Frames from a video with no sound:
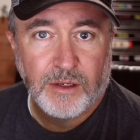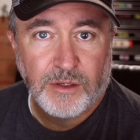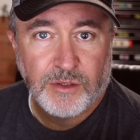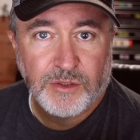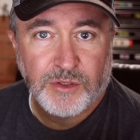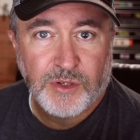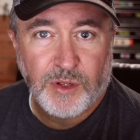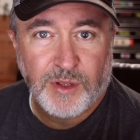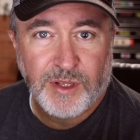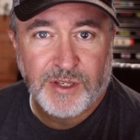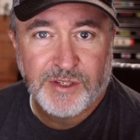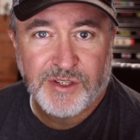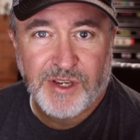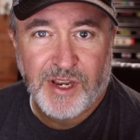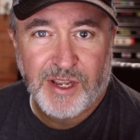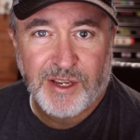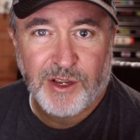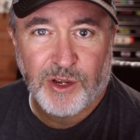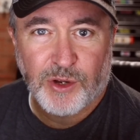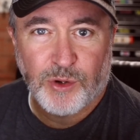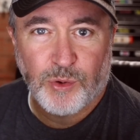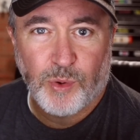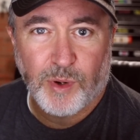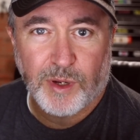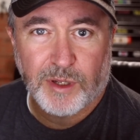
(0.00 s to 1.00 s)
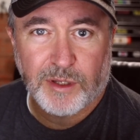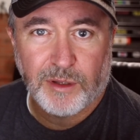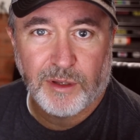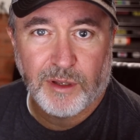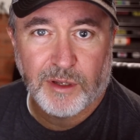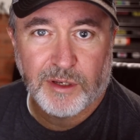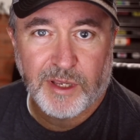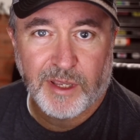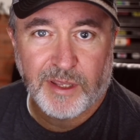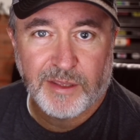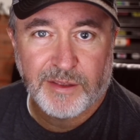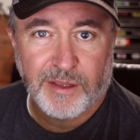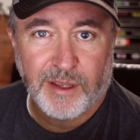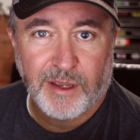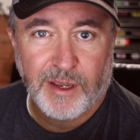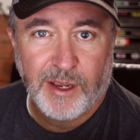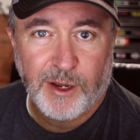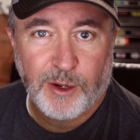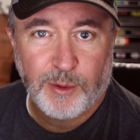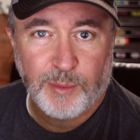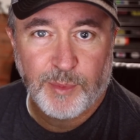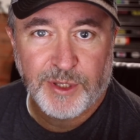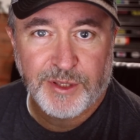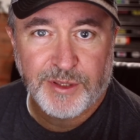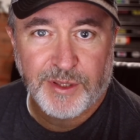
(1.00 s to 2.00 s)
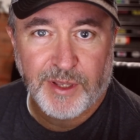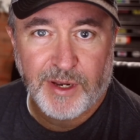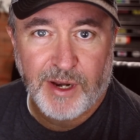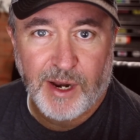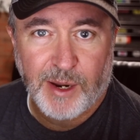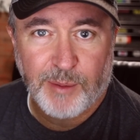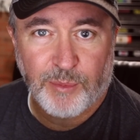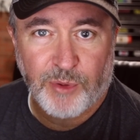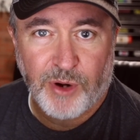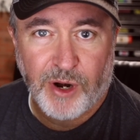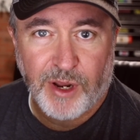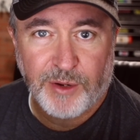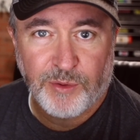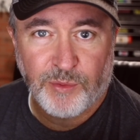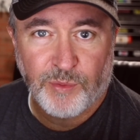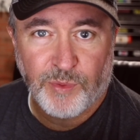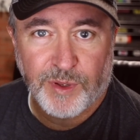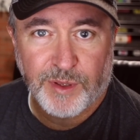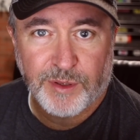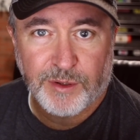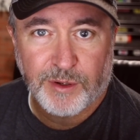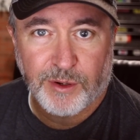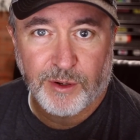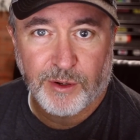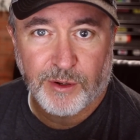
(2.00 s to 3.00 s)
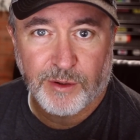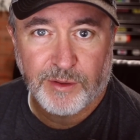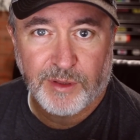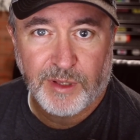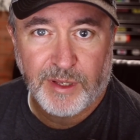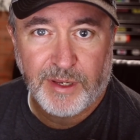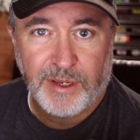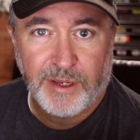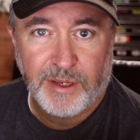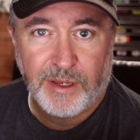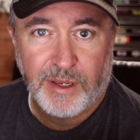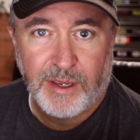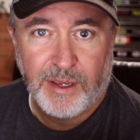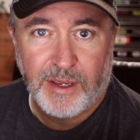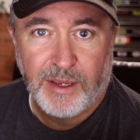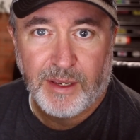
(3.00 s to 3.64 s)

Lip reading: So let's take a quick look at the helmet that I'm riding with currently.